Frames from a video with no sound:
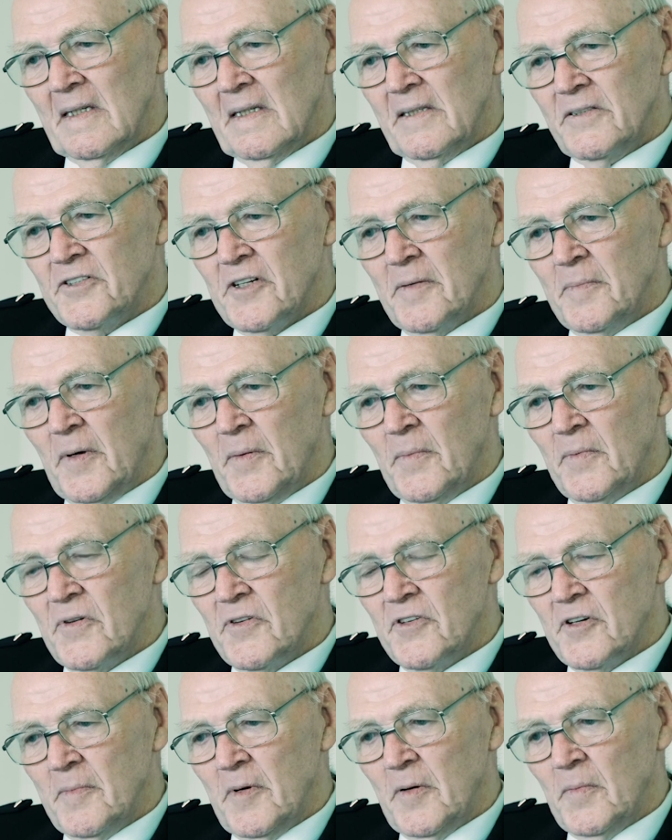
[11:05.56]
Jimmy
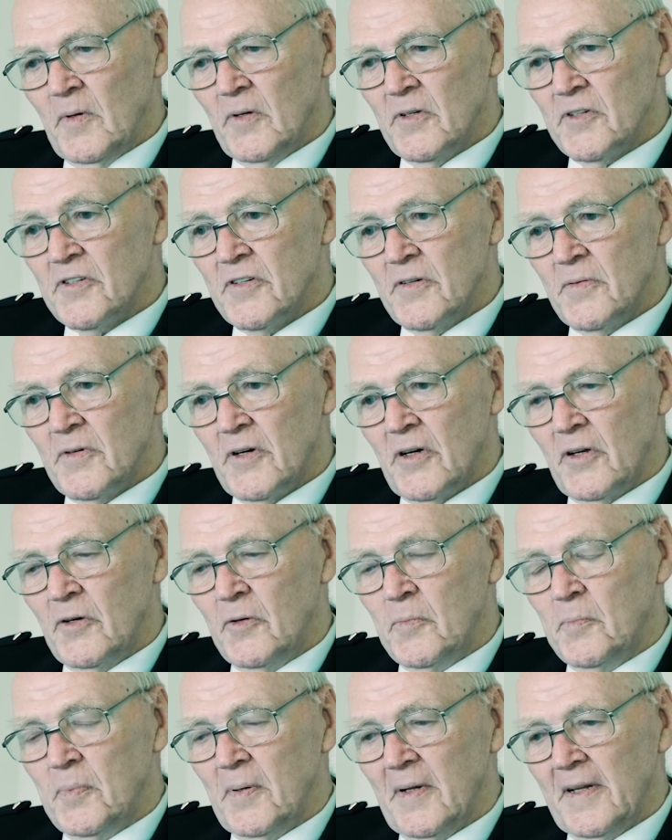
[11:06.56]
Wilson was a
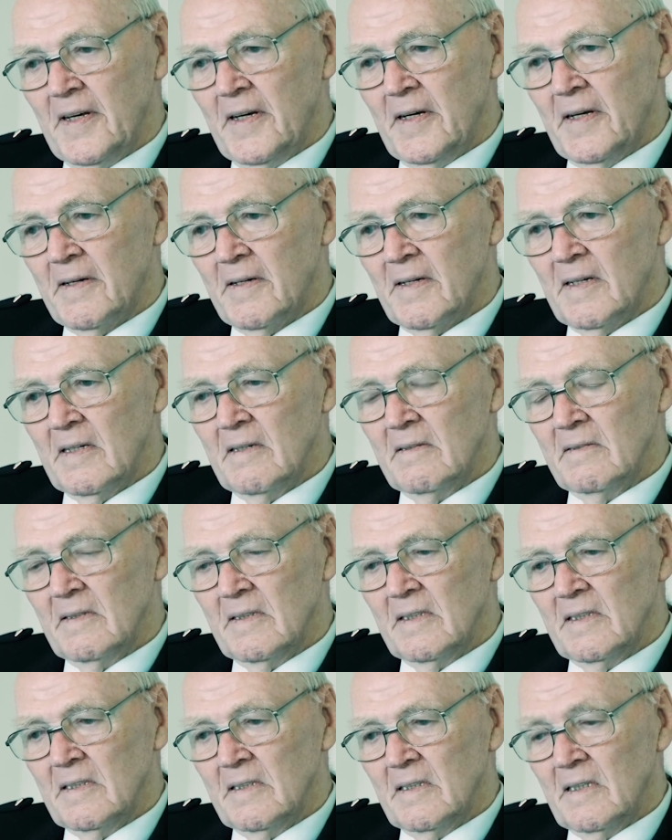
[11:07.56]
good player,
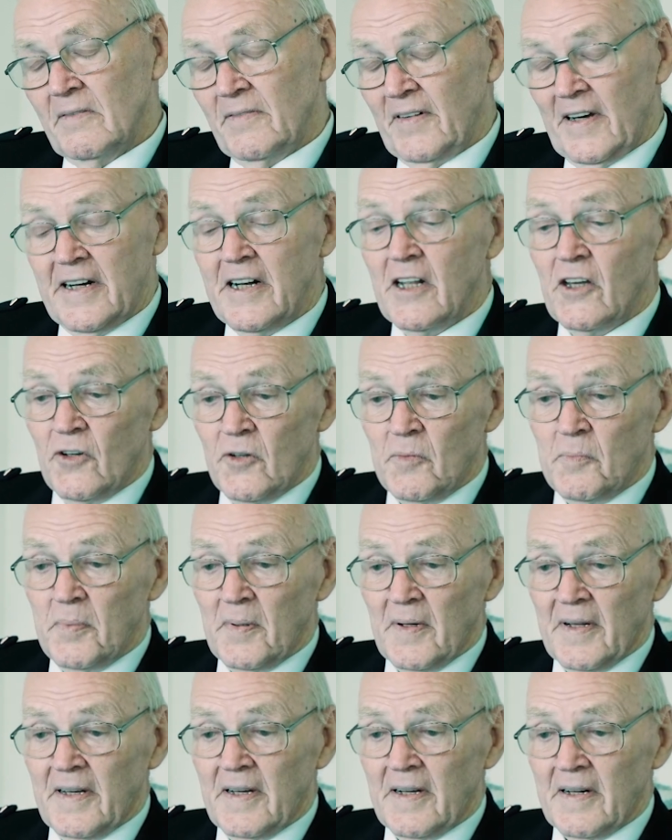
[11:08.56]
a very good
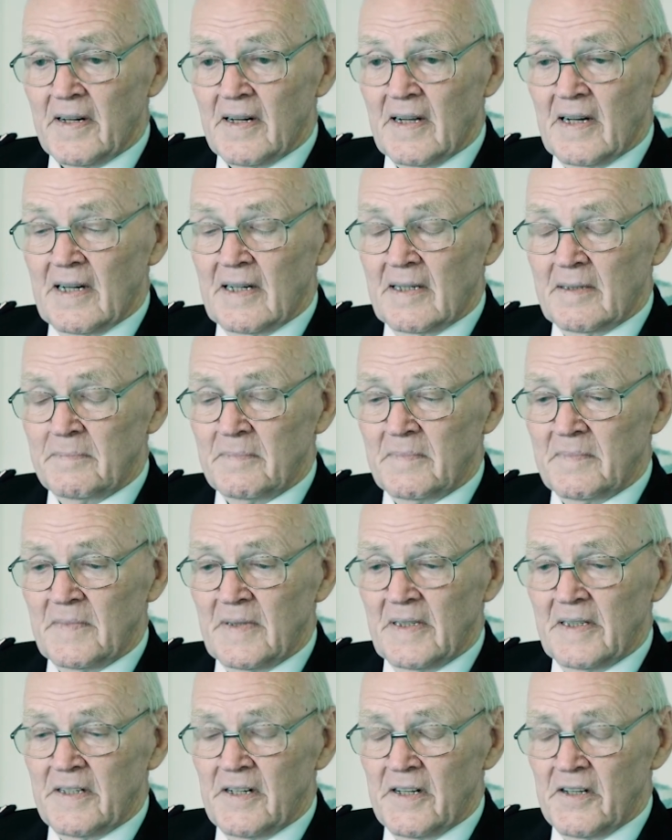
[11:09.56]
player,
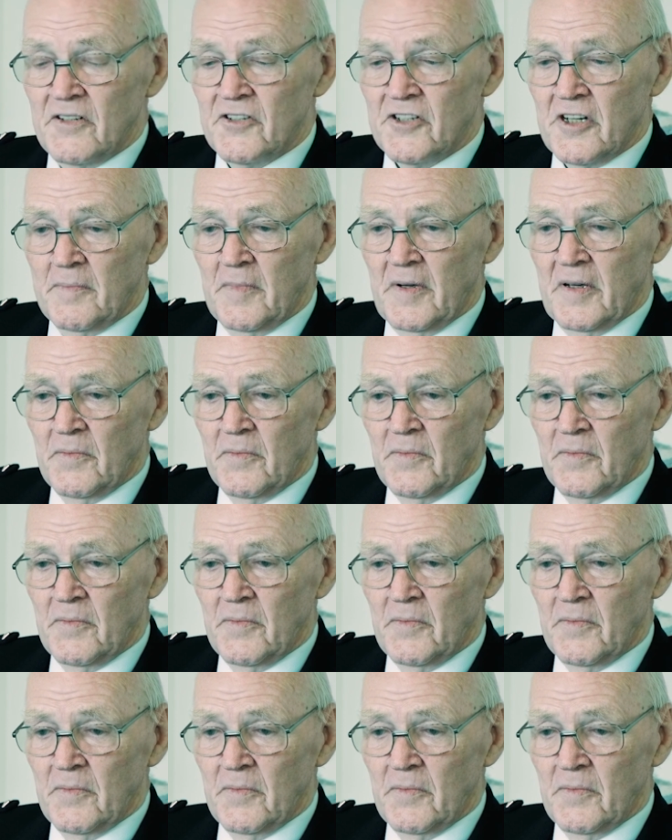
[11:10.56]
and Jimmy